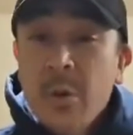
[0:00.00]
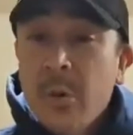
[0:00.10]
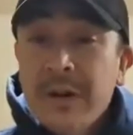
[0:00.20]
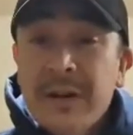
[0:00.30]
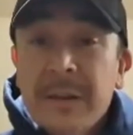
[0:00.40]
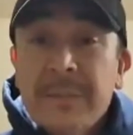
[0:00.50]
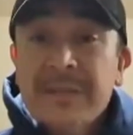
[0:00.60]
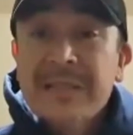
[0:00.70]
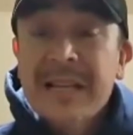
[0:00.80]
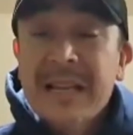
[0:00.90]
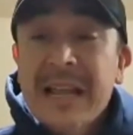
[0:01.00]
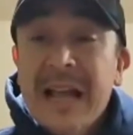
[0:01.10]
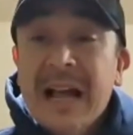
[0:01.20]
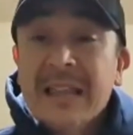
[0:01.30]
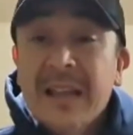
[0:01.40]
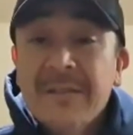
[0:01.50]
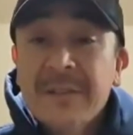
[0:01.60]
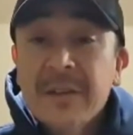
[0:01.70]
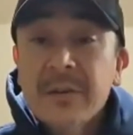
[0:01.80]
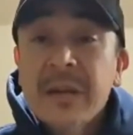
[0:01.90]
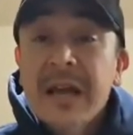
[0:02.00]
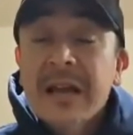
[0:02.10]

100%. I love you.